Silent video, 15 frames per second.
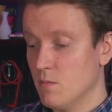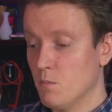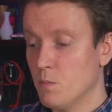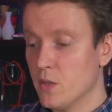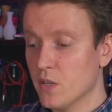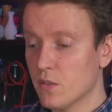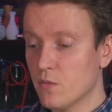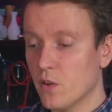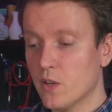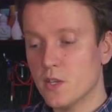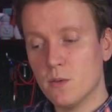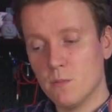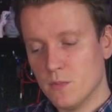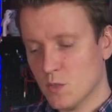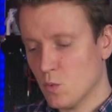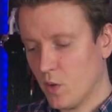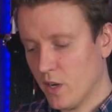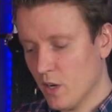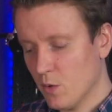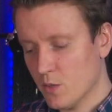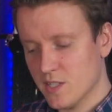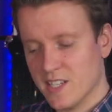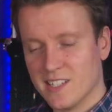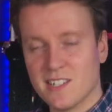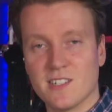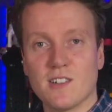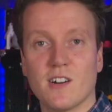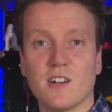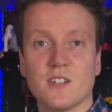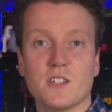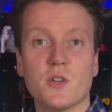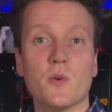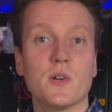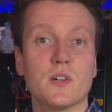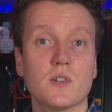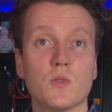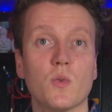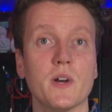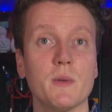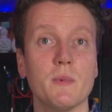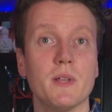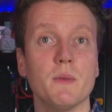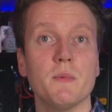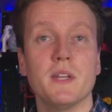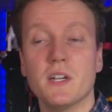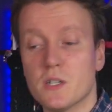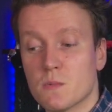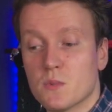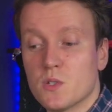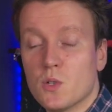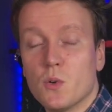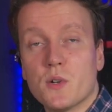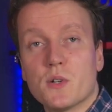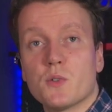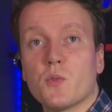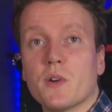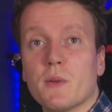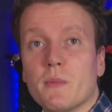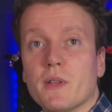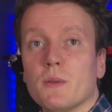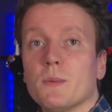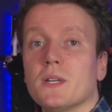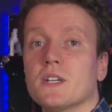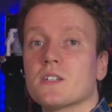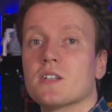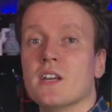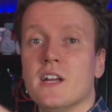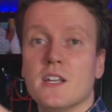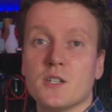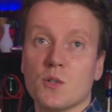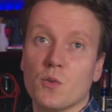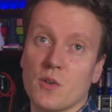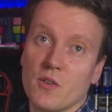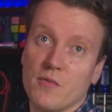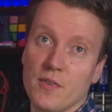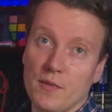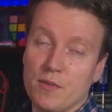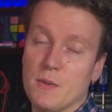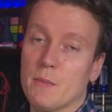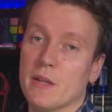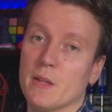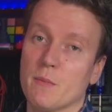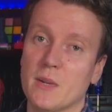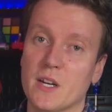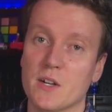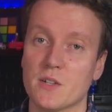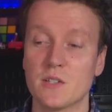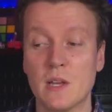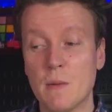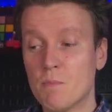Build volume, is where I always like to start, 220 millimeters, 220 millimeters, 250 millimeters.